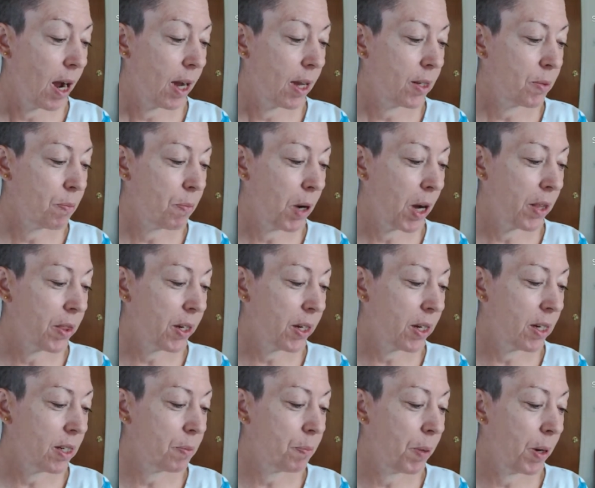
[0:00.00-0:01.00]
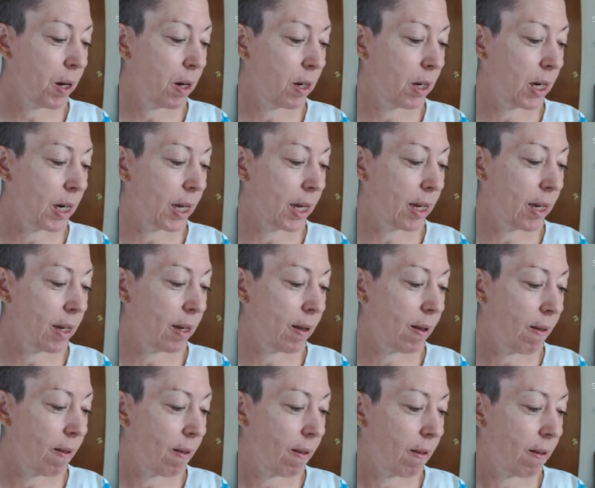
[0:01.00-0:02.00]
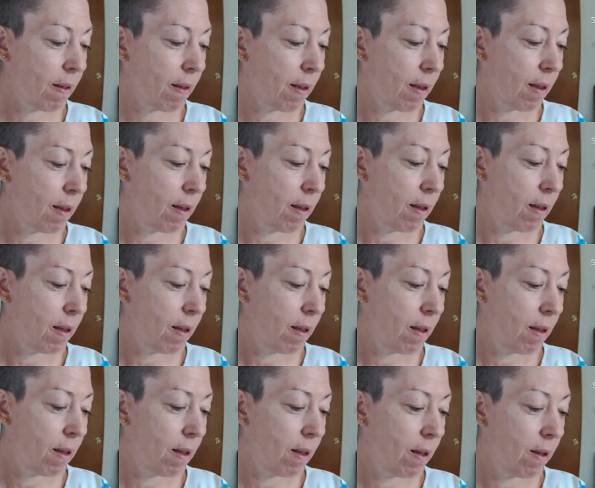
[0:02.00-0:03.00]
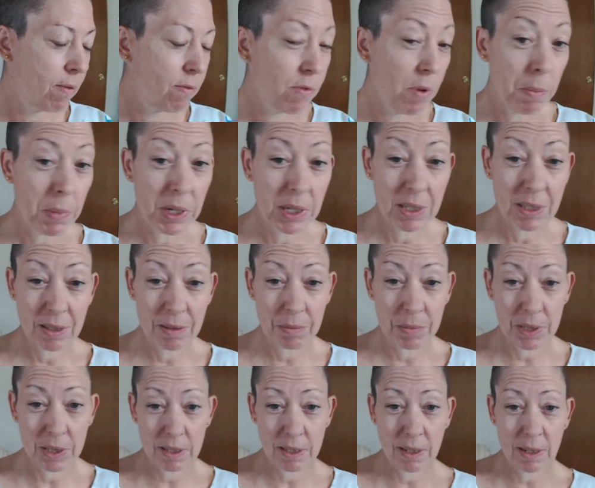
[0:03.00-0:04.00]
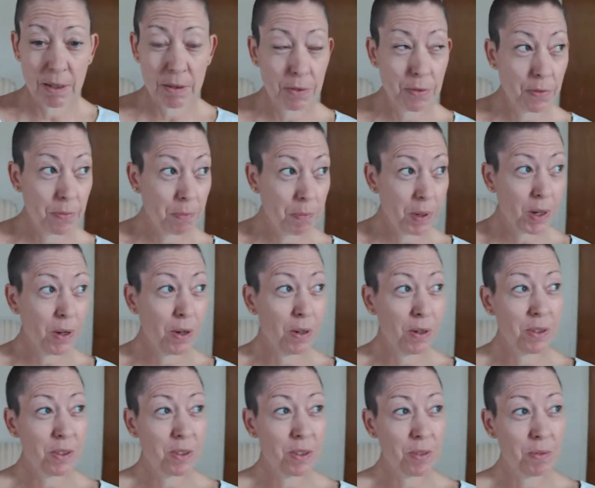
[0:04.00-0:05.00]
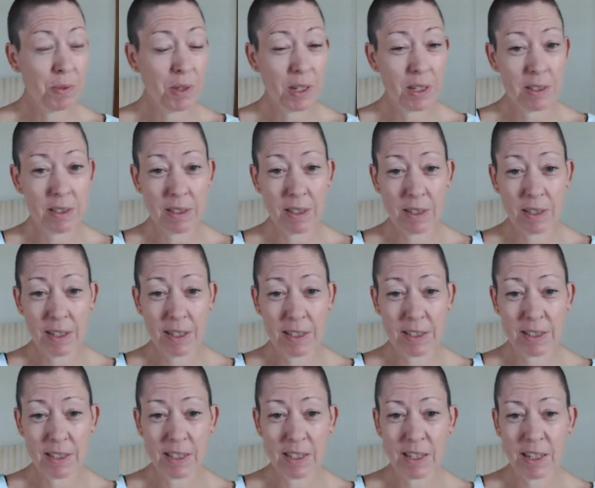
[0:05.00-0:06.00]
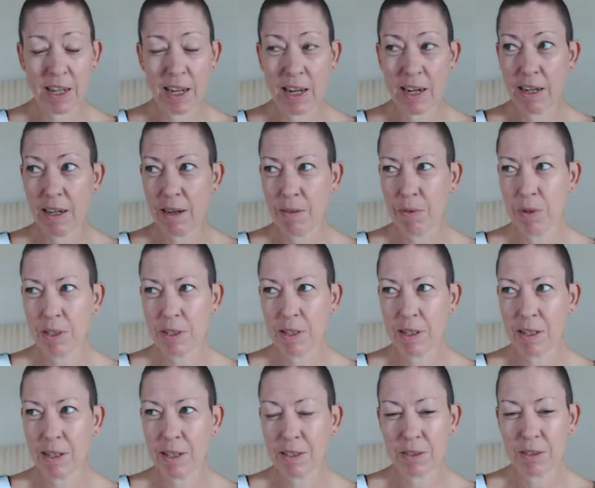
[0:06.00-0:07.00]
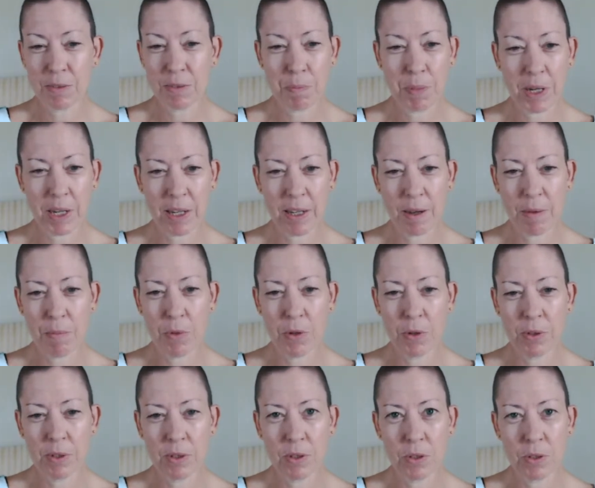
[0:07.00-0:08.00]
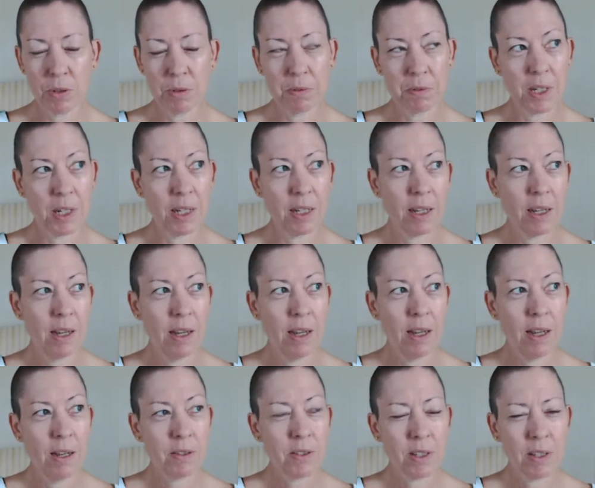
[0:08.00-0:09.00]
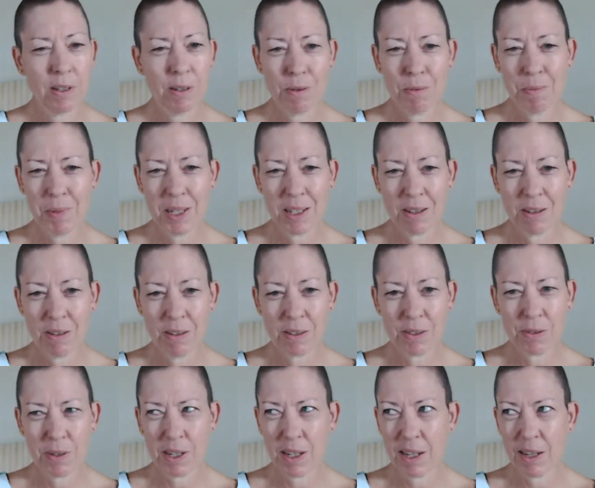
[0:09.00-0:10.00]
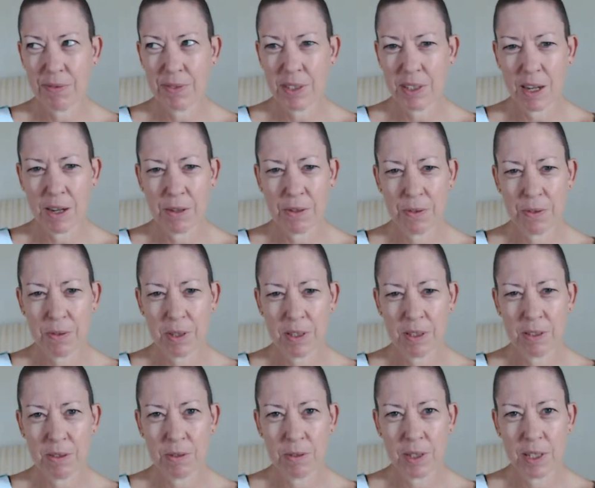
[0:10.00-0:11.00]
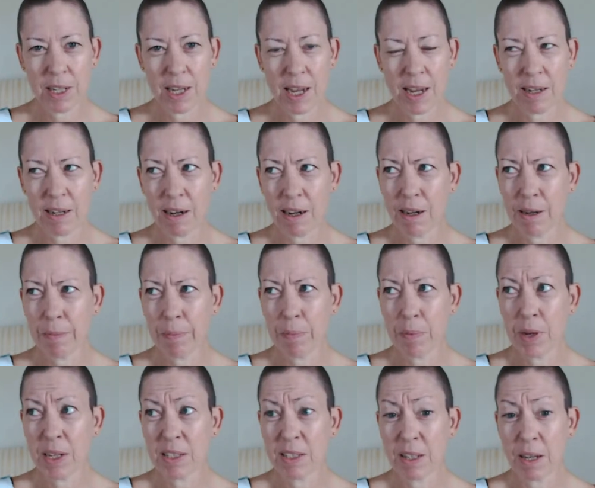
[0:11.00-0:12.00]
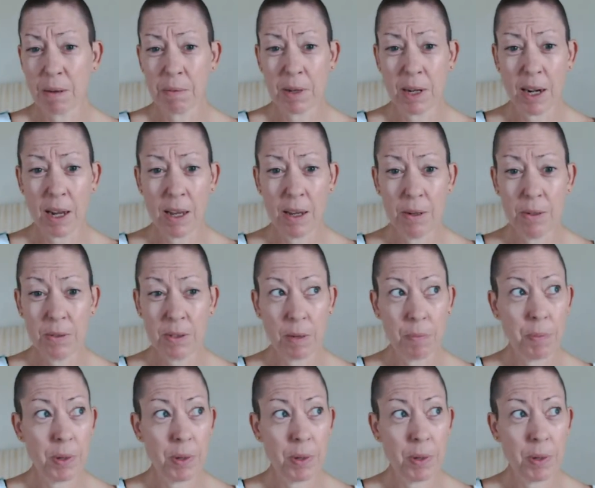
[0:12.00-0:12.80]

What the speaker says: I think it's partly reminding myself, because when I started listing again, and I was picking up more than jewellery, so, oh my God, do I have to go through this all again? I picked up clothes.